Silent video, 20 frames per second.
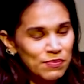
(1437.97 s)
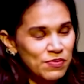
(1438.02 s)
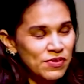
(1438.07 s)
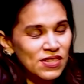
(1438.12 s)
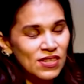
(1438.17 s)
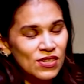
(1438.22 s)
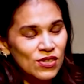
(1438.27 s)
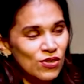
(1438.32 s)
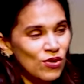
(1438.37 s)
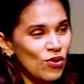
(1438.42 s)

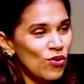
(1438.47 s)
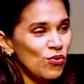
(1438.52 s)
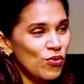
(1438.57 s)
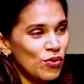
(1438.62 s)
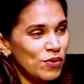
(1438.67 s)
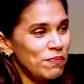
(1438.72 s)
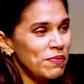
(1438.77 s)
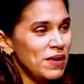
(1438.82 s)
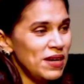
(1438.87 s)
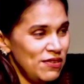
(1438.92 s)
scripture to
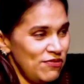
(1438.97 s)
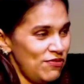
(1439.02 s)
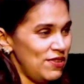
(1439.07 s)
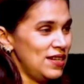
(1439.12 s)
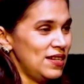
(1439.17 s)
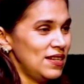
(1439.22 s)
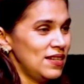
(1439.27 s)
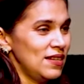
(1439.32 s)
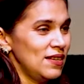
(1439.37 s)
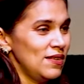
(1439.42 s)
your own
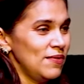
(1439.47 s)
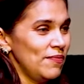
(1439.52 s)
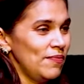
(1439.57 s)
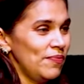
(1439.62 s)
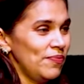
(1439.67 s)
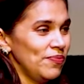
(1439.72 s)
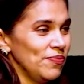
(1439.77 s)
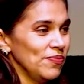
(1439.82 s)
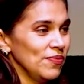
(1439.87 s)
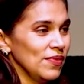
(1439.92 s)
benefit.
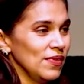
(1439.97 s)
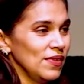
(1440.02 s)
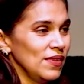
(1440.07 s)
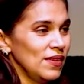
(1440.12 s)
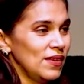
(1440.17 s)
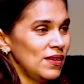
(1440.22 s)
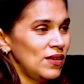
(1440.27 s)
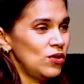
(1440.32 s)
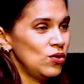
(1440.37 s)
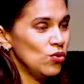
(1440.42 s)

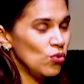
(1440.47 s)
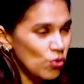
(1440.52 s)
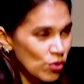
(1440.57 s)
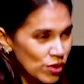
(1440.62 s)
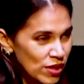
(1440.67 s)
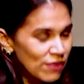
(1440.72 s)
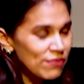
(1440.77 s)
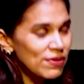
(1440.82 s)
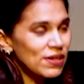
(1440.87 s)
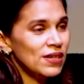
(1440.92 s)

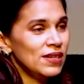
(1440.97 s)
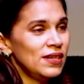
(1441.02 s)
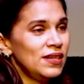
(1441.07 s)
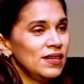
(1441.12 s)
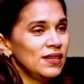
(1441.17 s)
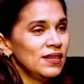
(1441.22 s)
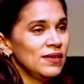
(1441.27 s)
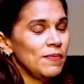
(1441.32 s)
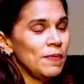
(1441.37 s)
Know the word